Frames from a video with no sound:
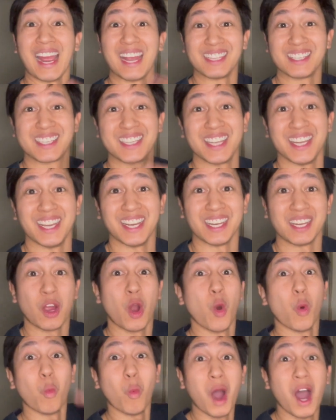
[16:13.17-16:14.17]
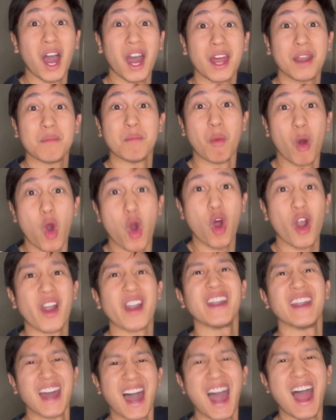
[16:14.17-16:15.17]
and sing one
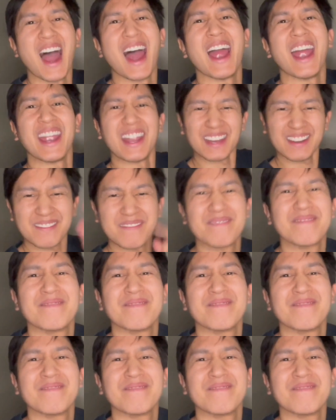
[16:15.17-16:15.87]
more night.